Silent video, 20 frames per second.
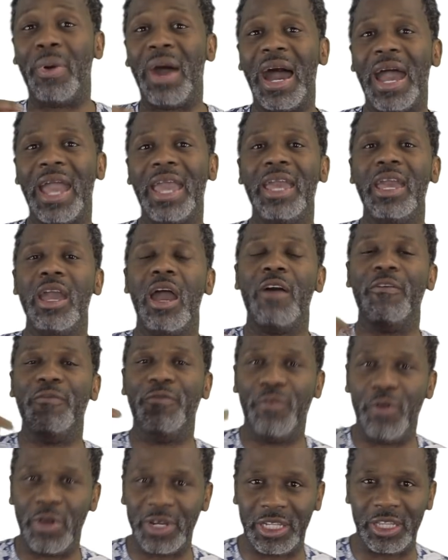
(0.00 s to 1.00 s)
by
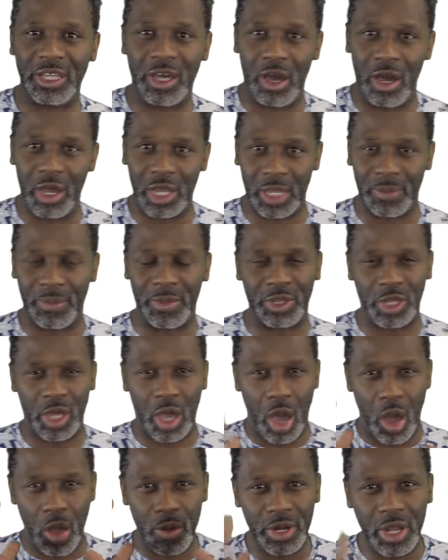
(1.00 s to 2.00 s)
avoiding the argument.
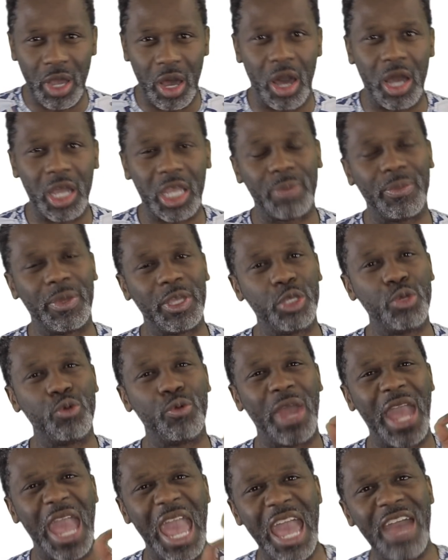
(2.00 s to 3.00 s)
The only argument you
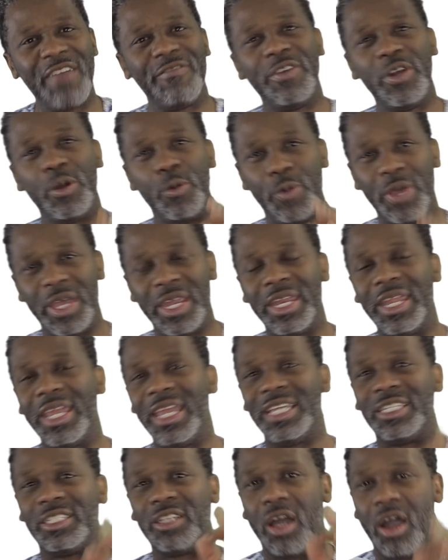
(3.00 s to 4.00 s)
will ever win
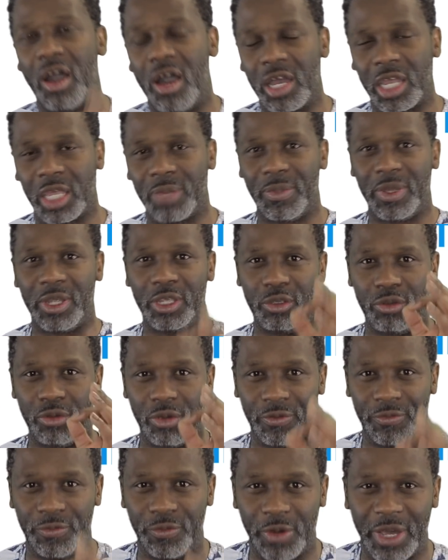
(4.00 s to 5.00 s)
is the argument
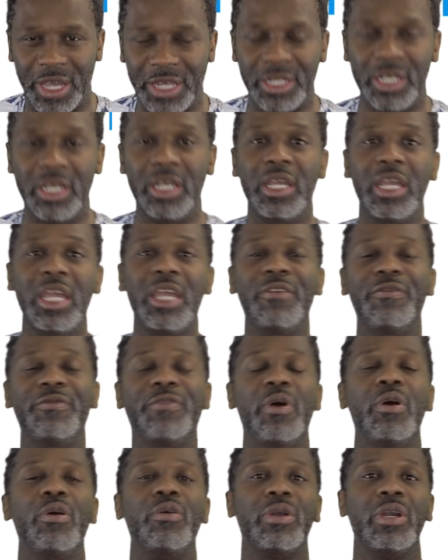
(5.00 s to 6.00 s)
you avoid.
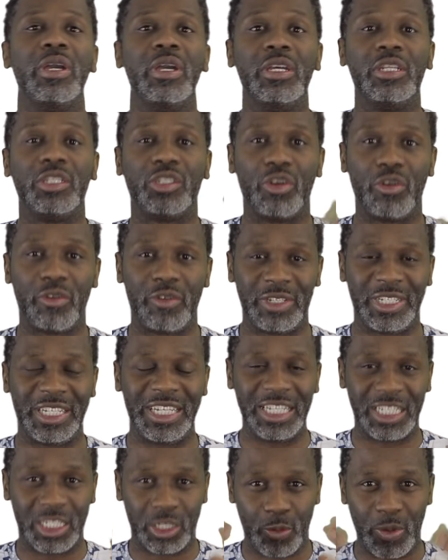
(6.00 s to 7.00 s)
Evoke
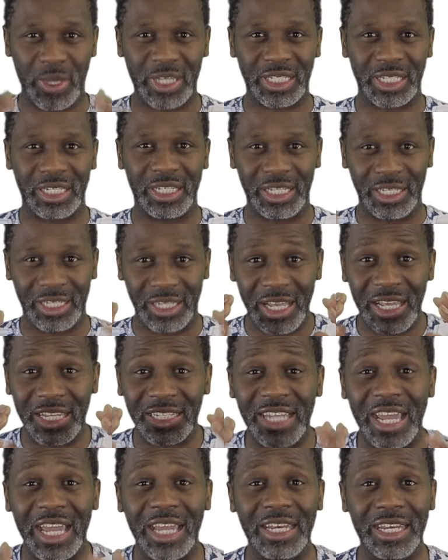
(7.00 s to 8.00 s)
Socrates' questioning
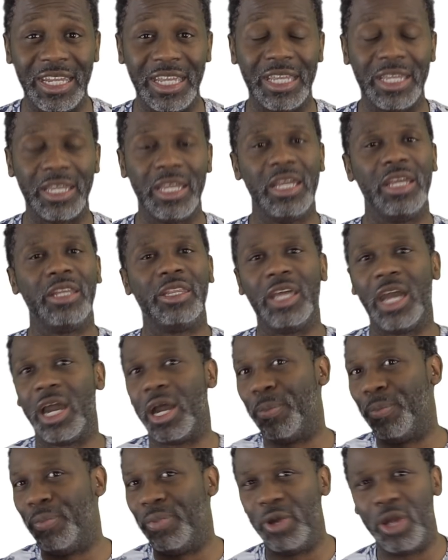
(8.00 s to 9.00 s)
technique. There
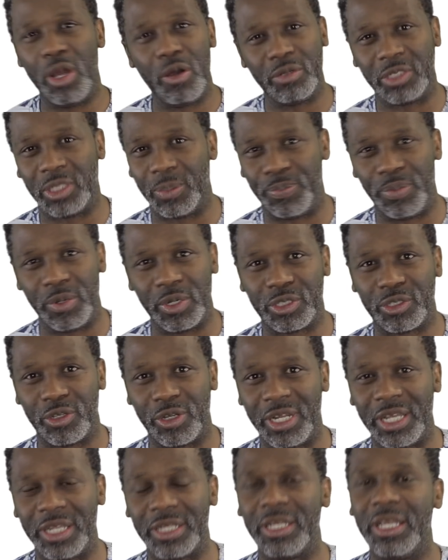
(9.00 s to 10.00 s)
are loads of books
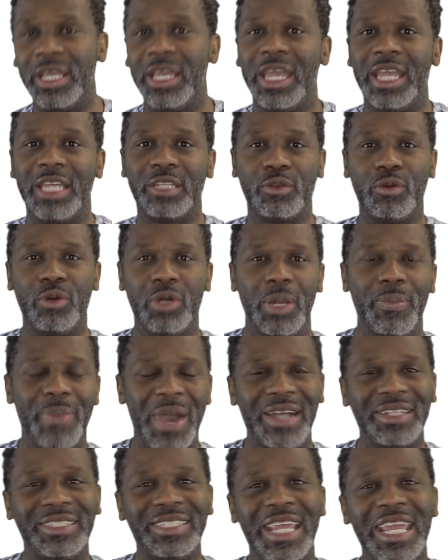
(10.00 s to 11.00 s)
on it. It's all
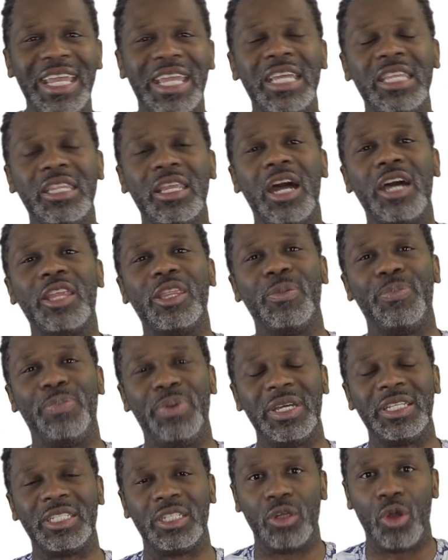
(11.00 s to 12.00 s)
about taking the other
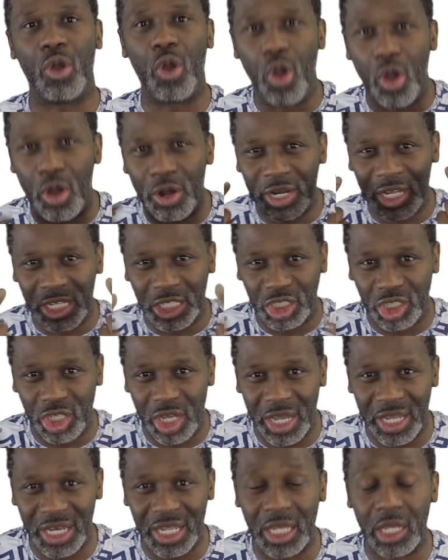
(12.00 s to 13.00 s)
person on a
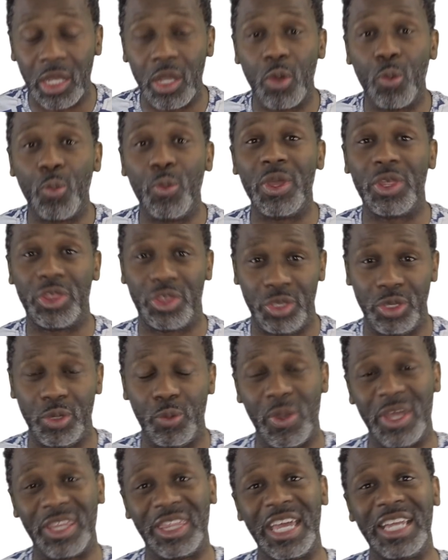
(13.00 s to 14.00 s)
journey with you
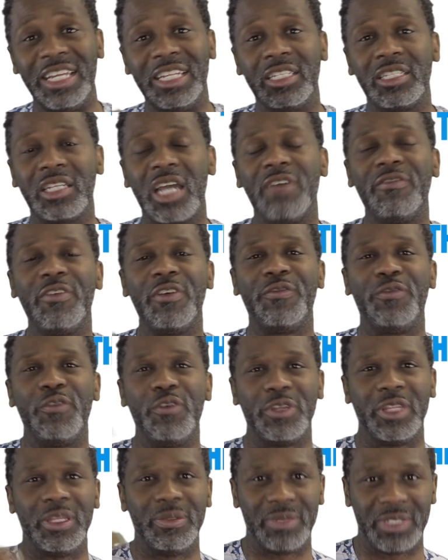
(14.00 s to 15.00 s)
where they discover
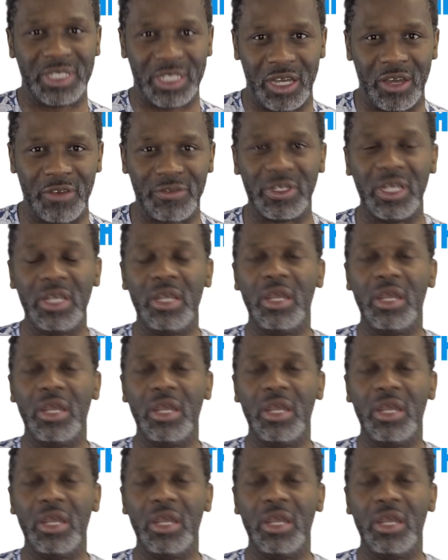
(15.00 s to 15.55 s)
for themselves